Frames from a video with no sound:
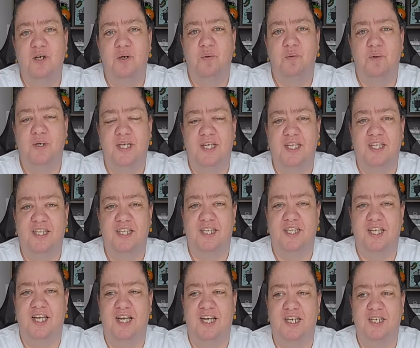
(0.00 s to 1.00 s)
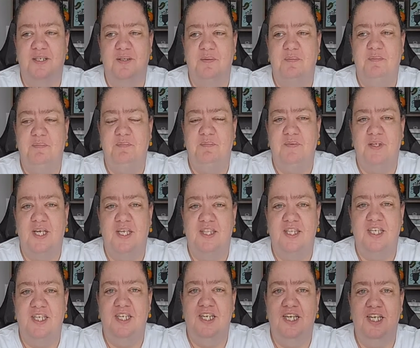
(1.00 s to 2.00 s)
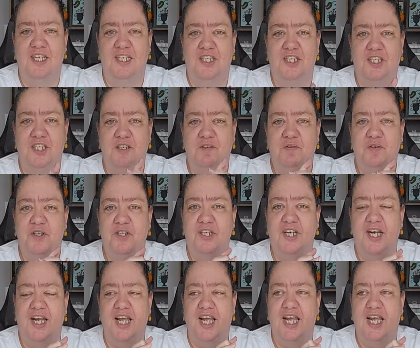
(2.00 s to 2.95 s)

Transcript: with Athena and Jennifer,